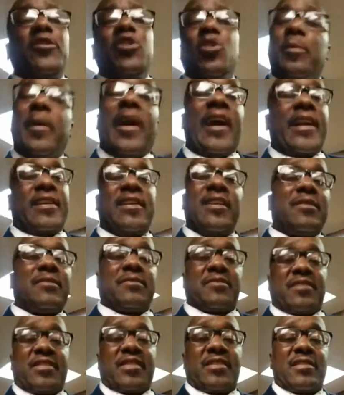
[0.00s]
nobody
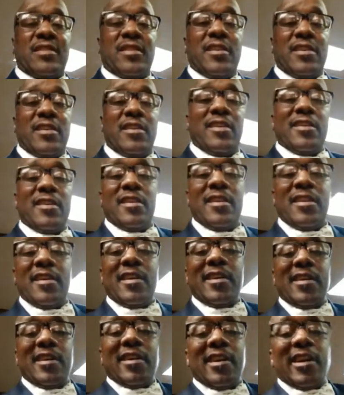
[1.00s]
else.
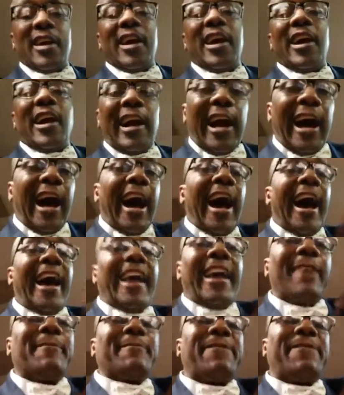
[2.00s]
I am